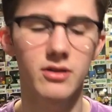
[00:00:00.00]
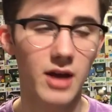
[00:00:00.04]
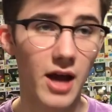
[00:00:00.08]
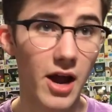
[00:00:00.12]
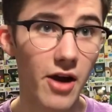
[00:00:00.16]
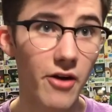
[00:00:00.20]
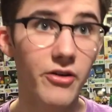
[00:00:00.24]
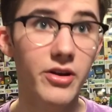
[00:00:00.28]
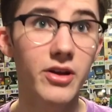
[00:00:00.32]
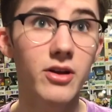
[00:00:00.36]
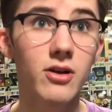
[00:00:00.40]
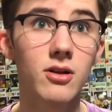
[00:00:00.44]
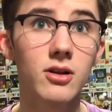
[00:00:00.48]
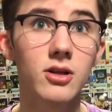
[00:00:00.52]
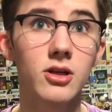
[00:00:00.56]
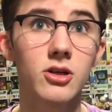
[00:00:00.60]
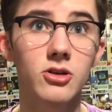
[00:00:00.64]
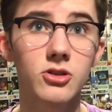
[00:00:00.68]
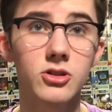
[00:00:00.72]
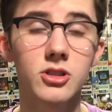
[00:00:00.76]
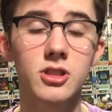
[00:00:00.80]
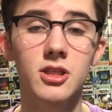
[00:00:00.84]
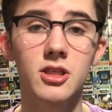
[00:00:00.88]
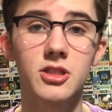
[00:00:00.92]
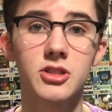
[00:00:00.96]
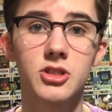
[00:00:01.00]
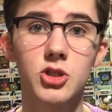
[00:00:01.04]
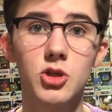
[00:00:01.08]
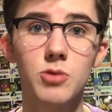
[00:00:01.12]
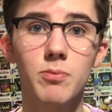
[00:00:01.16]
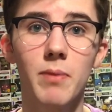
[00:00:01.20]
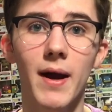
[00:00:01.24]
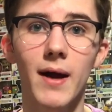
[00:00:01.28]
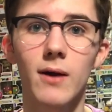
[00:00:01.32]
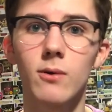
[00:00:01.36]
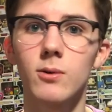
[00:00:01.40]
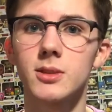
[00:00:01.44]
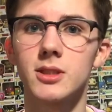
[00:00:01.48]
ariel ursula two
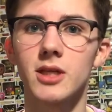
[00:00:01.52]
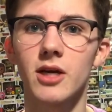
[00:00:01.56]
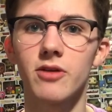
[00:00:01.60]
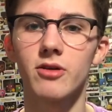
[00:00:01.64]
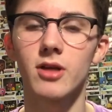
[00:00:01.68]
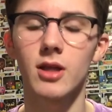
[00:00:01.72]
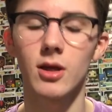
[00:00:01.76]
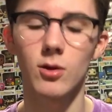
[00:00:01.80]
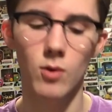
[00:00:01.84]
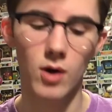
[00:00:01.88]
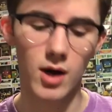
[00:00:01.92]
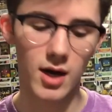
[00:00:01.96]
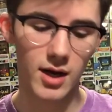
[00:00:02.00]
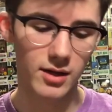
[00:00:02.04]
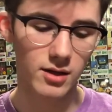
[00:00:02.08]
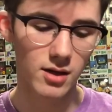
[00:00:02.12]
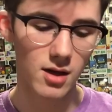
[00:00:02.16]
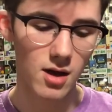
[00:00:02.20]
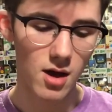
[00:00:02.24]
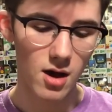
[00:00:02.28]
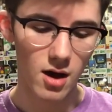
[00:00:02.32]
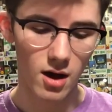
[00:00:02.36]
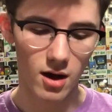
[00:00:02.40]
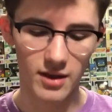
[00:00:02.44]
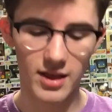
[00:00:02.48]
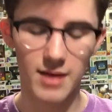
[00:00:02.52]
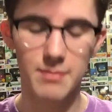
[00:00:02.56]
pack which i really want uh,